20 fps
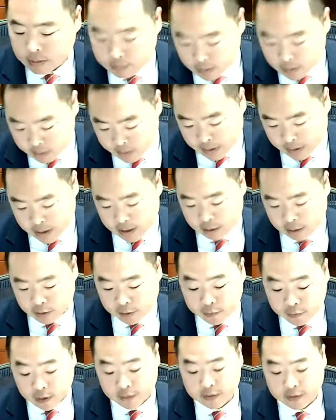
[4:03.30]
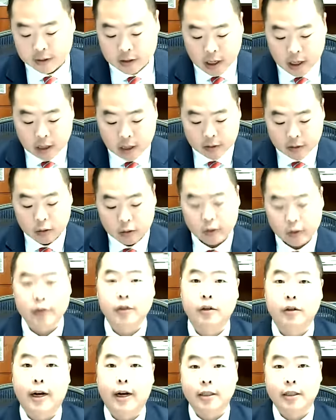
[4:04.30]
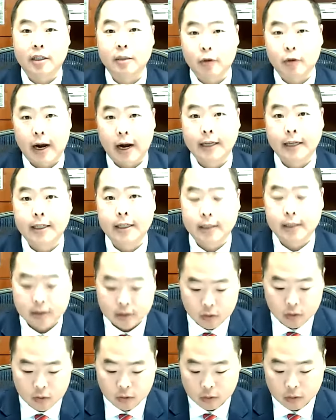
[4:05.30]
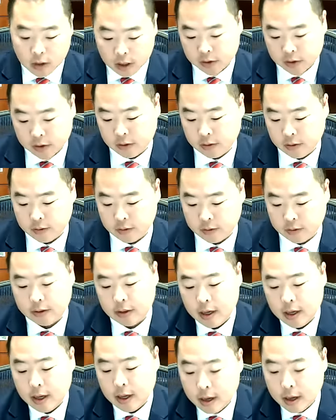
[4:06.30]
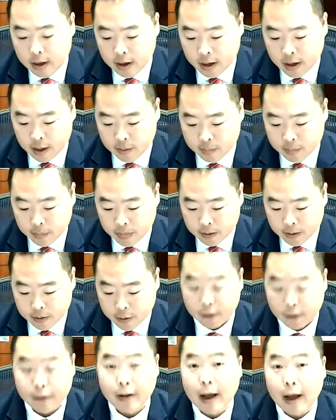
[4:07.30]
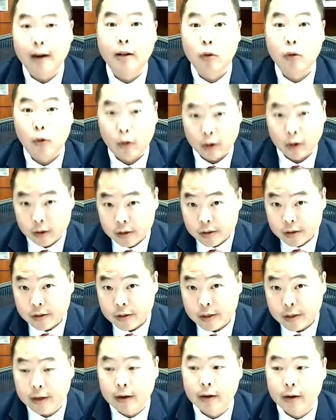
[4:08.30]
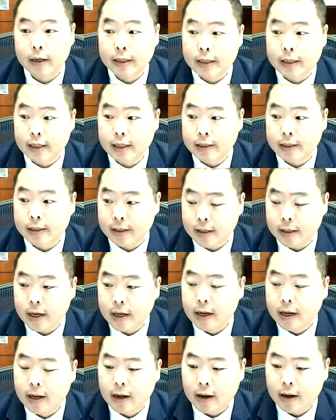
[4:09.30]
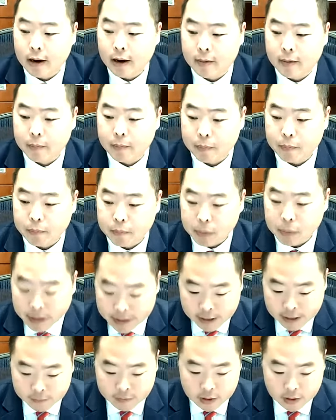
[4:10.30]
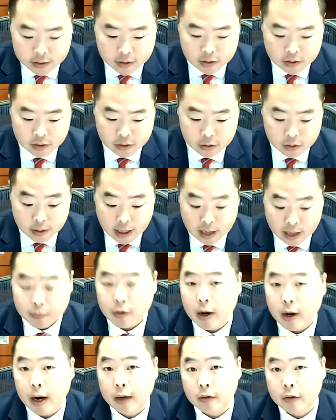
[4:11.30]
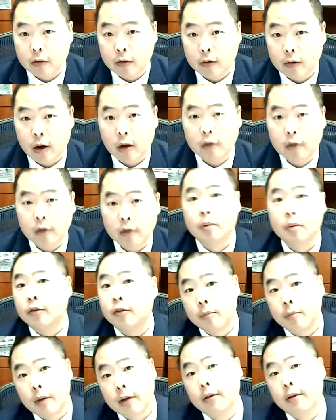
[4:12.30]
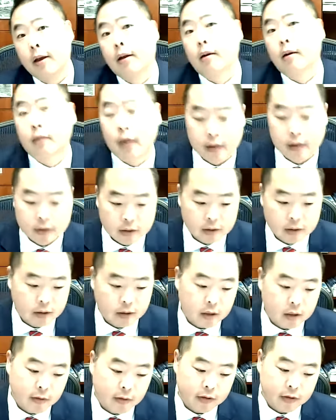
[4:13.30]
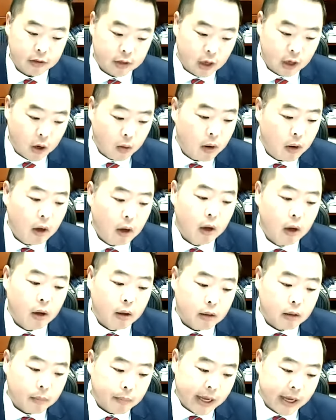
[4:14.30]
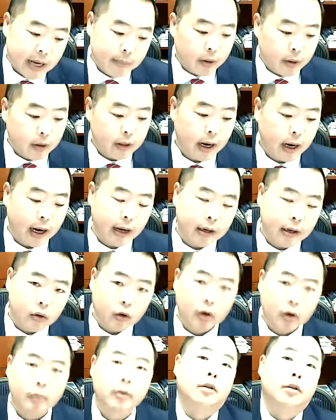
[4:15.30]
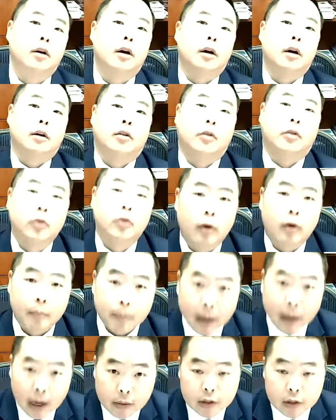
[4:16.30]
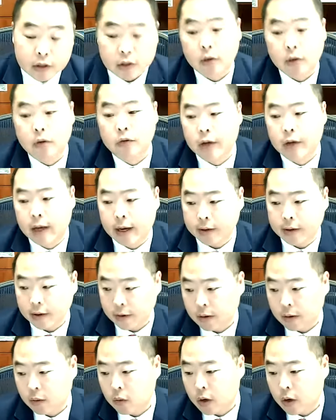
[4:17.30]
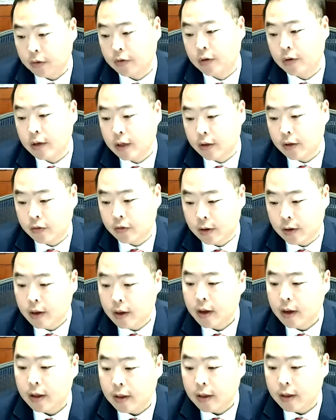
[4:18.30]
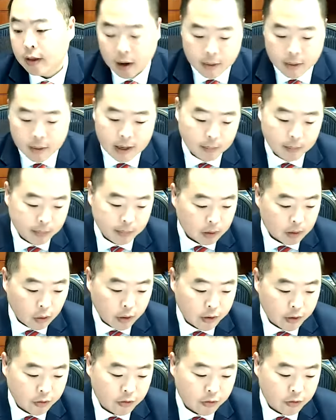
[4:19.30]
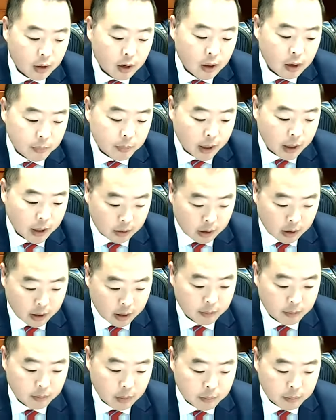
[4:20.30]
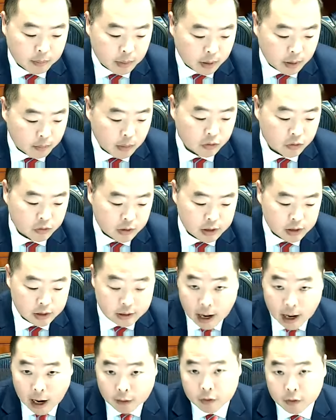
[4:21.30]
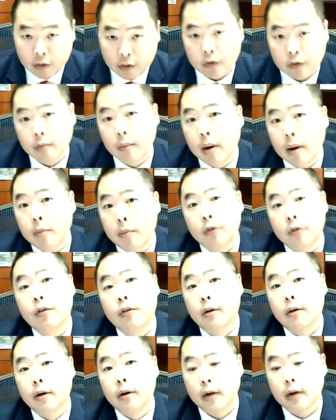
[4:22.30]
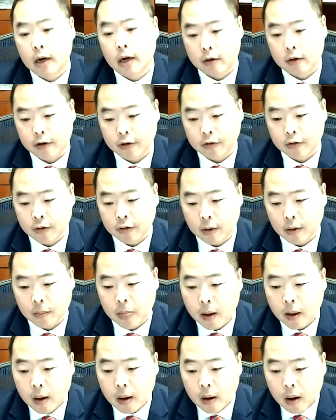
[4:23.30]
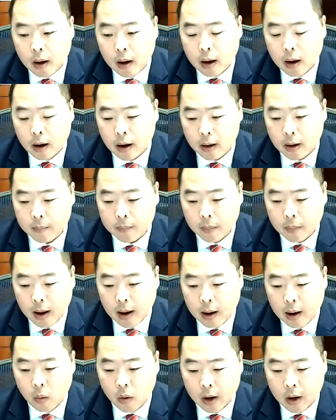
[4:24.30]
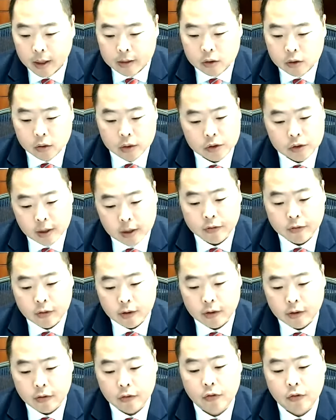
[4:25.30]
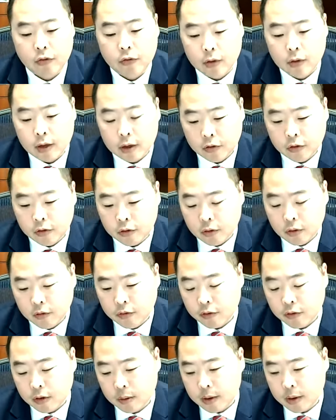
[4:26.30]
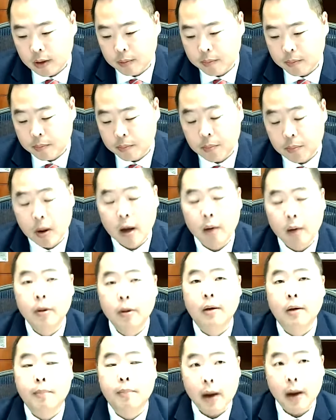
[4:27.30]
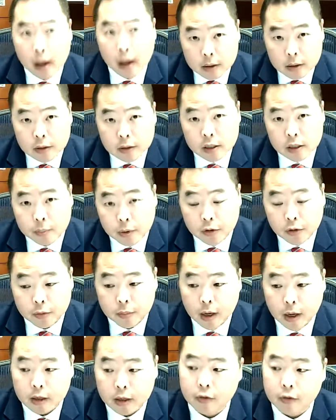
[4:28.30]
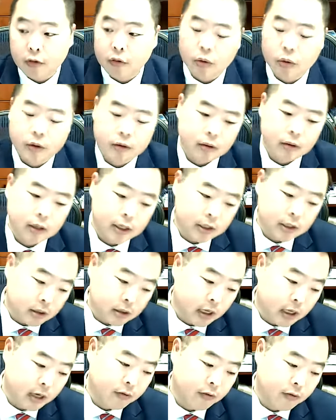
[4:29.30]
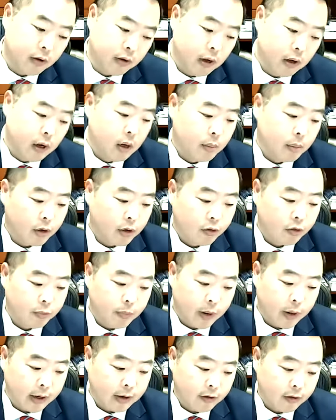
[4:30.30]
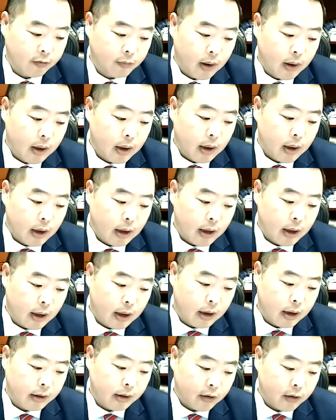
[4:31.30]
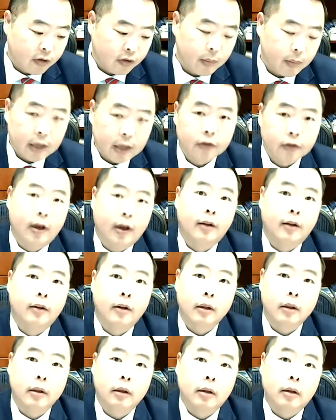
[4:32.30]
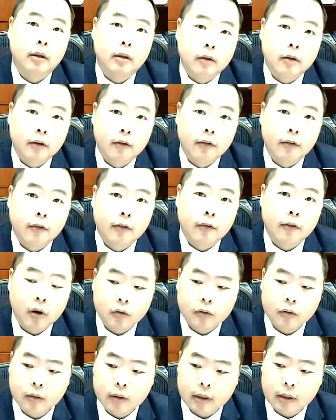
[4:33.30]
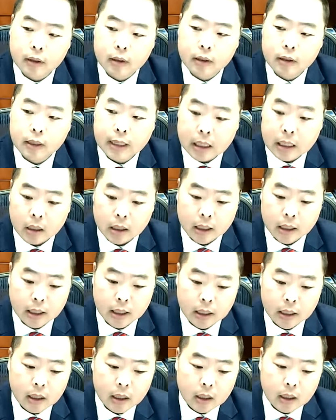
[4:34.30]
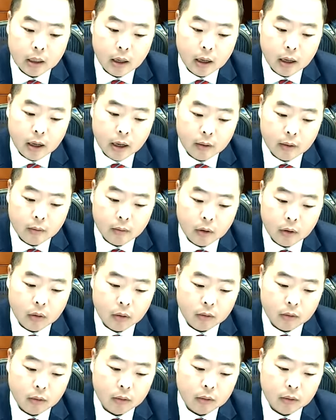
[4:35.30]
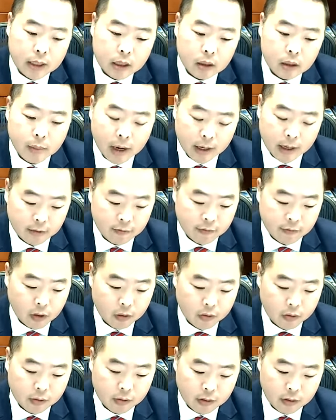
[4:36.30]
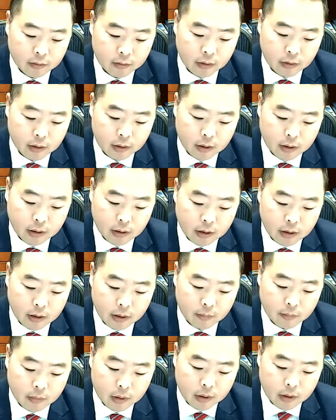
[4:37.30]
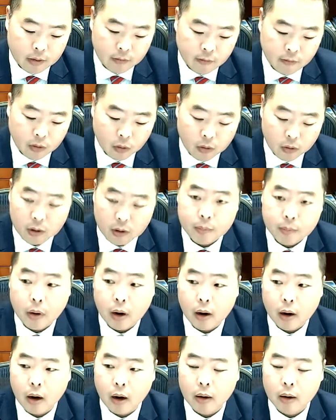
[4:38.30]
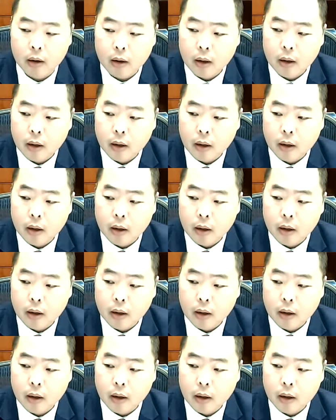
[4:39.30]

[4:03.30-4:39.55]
me rephrase that, to other lawyers who actually practice or law students. There are a lot of lawyers here in DC. Plenty of us do not practice law. Some of us maintain our licenses, some of us don't. The people that I normally talk to about the Jones Act here in Washington, DC, they may or may not be lawyers, but mostly staffers and members here in Congress. So I wanted to address this issue from a public policy perspective as well as legislative perspective, and give some insight to folks legally, legal-minded folks there in the Florida Bar,